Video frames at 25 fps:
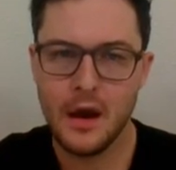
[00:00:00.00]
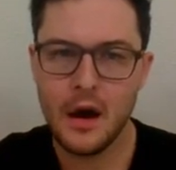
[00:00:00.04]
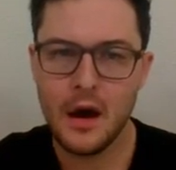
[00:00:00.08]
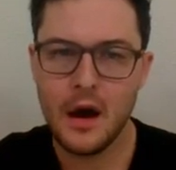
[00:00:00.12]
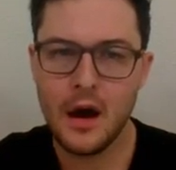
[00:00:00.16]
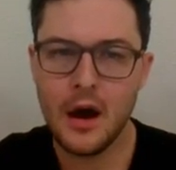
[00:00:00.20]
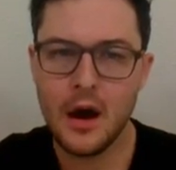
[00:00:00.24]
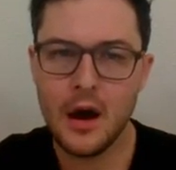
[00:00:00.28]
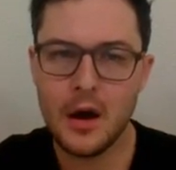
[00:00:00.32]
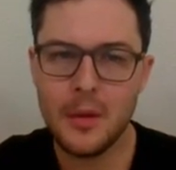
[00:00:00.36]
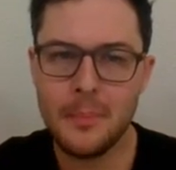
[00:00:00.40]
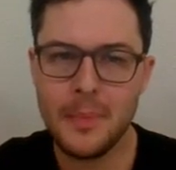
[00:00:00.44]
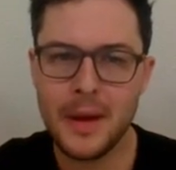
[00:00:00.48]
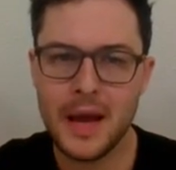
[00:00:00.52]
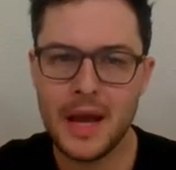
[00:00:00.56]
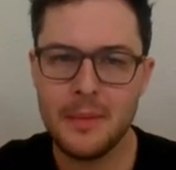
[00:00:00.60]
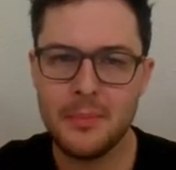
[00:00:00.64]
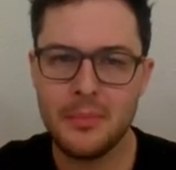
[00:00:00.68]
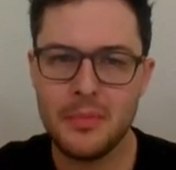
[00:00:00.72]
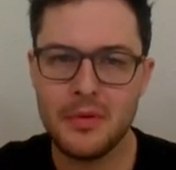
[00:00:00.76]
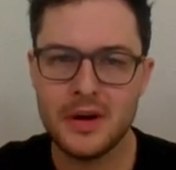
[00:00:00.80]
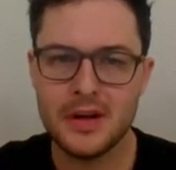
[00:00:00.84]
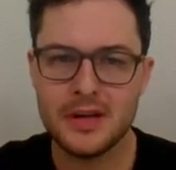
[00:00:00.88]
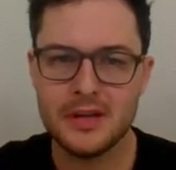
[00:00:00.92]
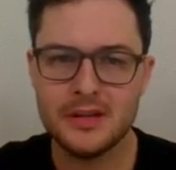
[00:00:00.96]
Our
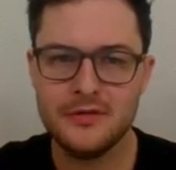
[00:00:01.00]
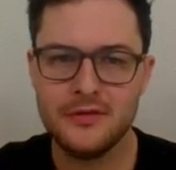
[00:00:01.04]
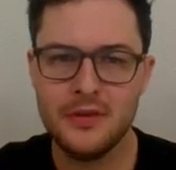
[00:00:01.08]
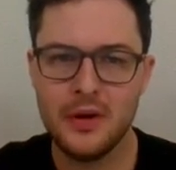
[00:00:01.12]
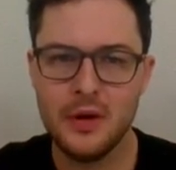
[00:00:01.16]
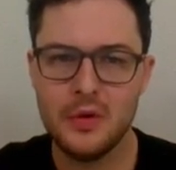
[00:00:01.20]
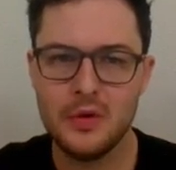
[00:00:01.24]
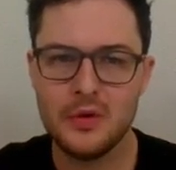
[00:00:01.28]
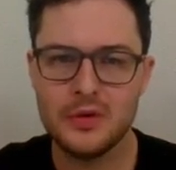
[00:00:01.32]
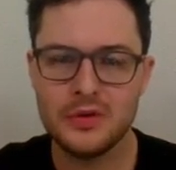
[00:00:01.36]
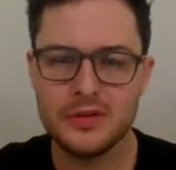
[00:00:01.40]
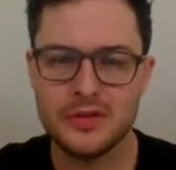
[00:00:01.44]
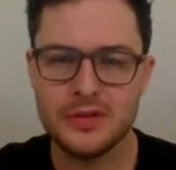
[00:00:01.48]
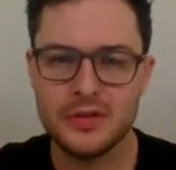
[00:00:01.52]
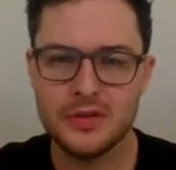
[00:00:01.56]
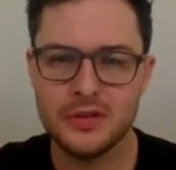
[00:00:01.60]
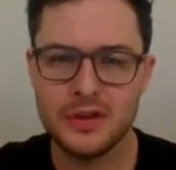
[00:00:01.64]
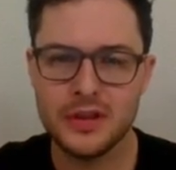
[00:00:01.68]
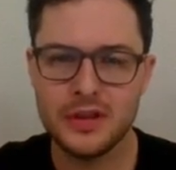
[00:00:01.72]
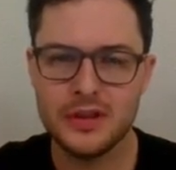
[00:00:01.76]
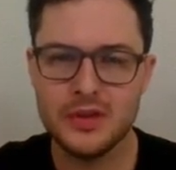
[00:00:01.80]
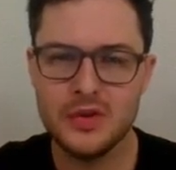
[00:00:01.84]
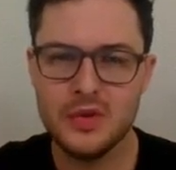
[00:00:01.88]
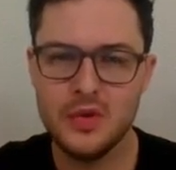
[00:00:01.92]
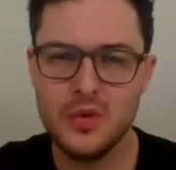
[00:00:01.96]
paper is focused on
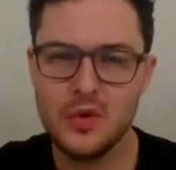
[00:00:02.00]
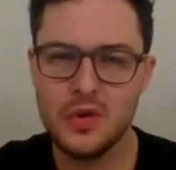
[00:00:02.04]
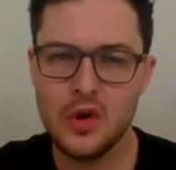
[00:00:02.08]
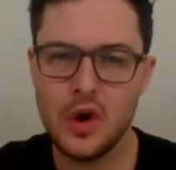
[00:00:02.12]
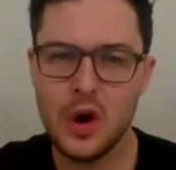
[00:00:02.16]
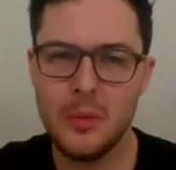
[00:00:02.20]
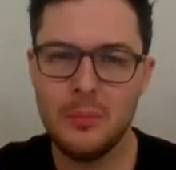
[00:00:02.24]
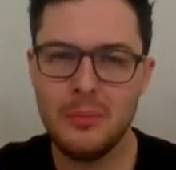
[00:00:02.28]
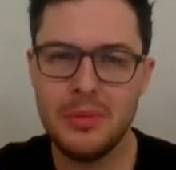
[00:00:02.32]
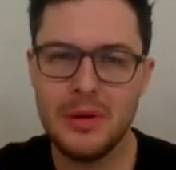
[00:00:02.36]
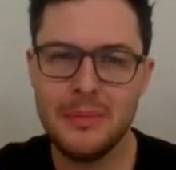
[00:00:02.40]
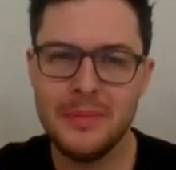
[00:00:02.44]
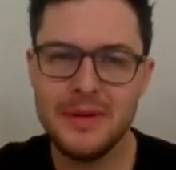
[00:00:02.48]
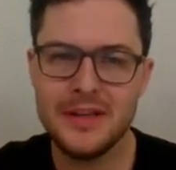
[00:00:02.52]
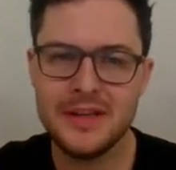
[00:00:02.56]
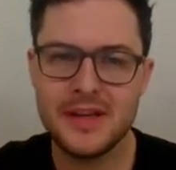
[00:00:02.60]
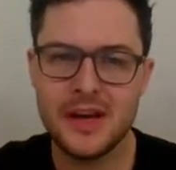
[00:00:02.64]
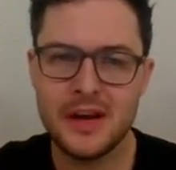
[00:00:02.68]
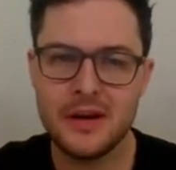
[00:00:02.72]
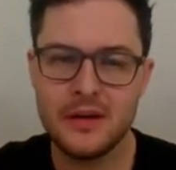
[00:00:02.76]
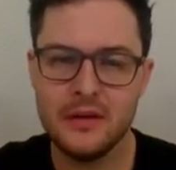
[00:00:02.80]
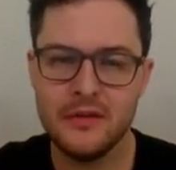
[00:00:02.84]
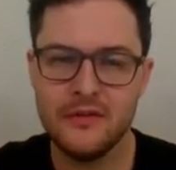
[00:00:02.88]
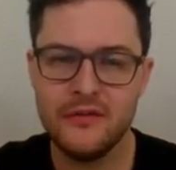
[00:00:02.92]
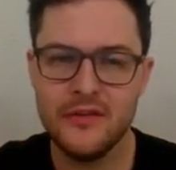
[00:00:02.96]
the two
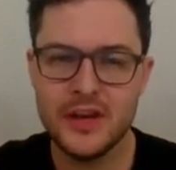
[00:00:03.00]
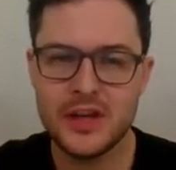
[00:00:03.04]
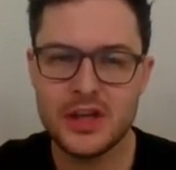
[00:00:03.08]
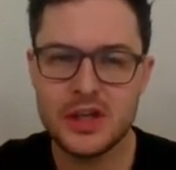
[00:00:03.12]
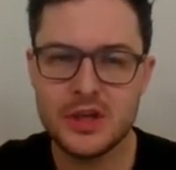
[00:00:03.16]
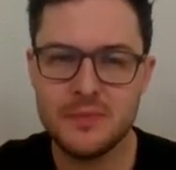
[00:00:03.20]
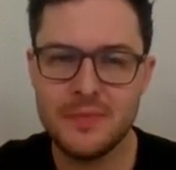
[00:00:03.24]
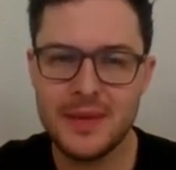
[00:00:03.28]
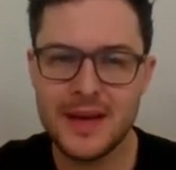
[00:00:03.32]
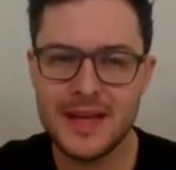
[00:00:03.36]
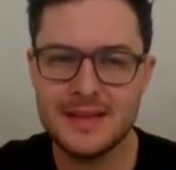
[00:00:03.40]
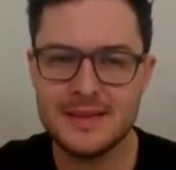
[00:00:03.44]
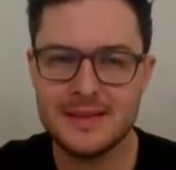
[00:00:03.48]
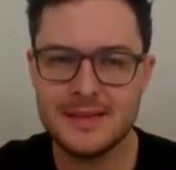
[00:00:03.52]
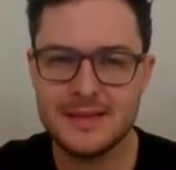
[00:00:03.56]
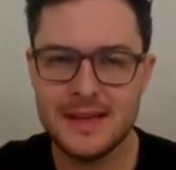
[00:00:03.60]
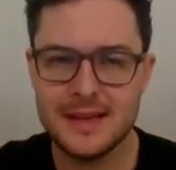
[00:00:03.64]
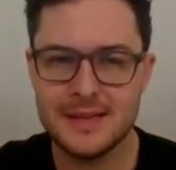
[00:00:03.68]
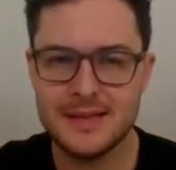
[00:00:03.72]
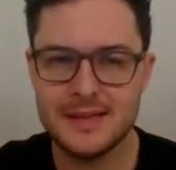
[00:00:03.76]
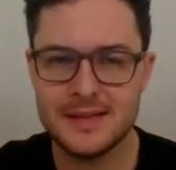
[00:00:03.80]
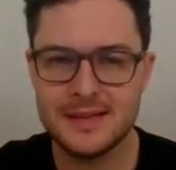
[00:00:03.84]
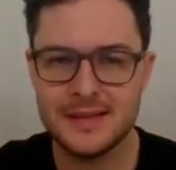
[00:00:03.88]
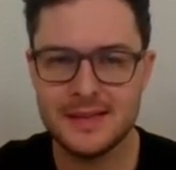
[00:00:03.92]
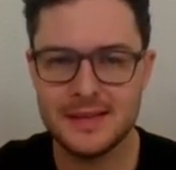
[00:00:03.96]
complementary vision-based
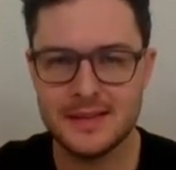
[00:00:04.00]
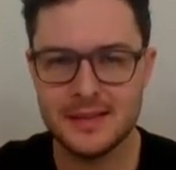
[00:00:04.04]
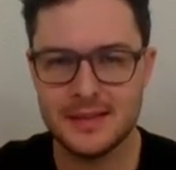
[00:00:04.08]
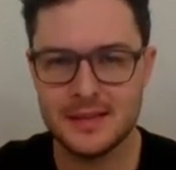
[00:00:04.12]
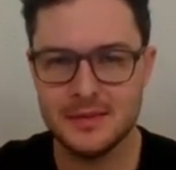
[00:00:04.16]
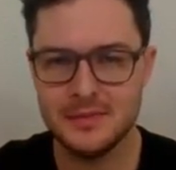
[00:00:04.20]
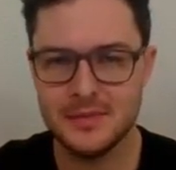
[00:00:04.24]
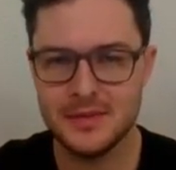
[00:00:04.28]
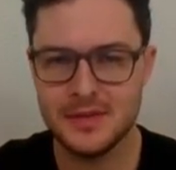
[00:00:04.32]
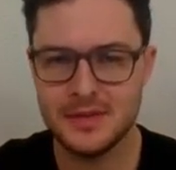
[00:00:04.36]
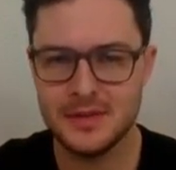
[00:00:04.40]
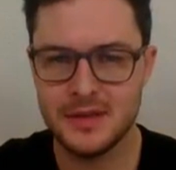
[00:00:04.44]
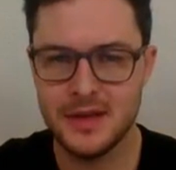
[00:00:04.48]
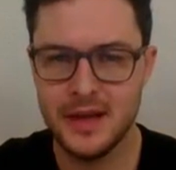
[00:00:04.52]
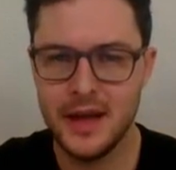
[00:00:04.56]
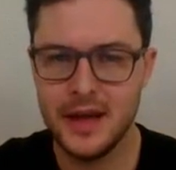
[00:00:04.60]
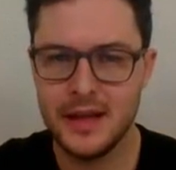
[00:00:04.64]
sensing systems